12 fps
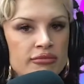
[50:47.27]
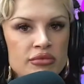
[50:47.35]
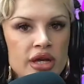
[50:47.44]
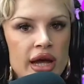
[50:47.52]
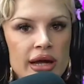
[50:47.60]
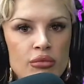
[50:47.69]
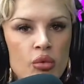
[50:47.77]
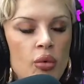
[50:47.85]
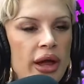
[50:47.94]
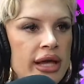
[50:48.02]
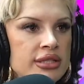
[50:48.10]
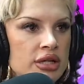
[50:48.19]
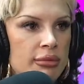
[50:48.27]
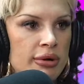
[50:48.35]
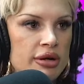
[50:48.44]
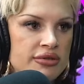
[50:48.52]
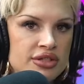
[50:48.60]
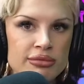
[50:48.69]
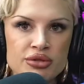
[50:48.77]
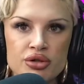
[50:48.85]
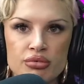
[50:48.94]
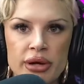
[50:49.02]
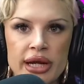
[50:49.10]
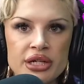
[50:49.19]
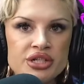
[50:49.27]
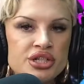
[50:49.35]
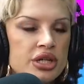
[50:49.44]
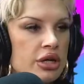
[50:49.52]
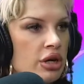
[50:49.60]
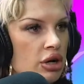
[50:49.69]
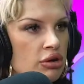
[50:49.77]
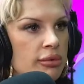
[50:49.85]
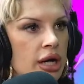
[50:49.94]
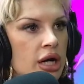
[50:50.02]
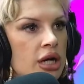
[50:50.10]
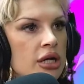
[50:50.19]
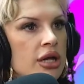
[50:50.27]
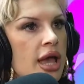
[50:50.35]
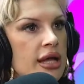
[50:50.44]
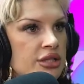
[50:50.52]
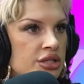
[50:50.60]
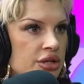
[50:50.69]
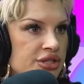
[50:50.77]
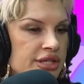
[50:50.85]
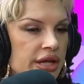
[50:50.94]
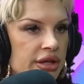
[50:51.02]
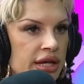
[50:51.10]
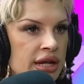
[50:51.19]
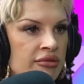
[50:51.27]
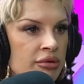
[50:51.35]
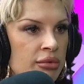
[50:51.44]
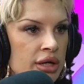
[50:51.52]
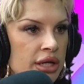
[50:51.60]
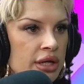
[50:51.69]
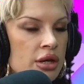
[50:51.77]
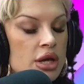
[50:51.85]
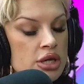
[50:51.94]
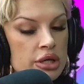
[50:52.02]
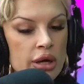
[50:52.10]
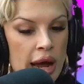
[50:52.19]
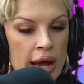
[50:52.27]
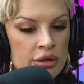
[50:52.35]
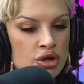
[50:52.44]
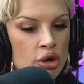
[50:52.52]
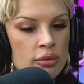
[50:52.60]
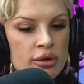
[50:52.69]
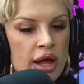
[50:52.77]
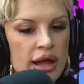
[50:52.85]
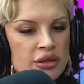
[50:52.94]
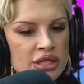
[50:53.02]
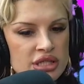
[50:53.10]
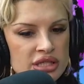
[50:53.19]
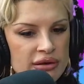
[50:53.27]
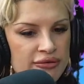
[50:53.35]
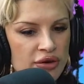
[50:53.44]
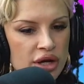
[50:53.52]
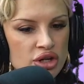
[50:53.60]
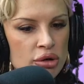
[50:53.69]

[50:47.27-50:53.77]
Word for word: The guy wakes up out of some deranged coma and starts yelling at everybody, you, I, no, no, this isn't fun.